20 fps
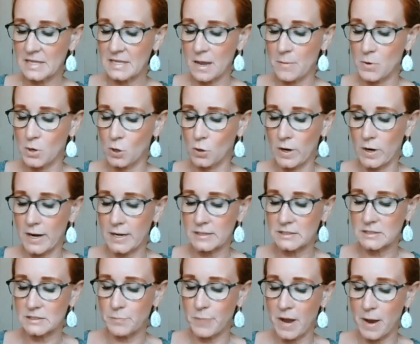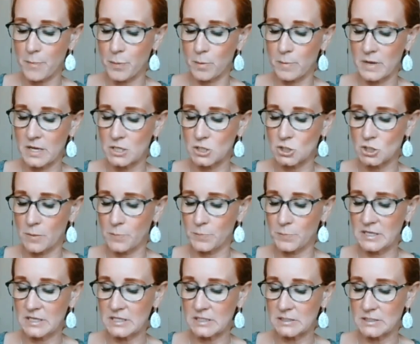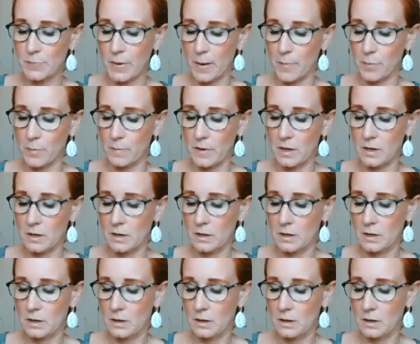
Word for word: lemongrass, peppermint, Japanese peppermint,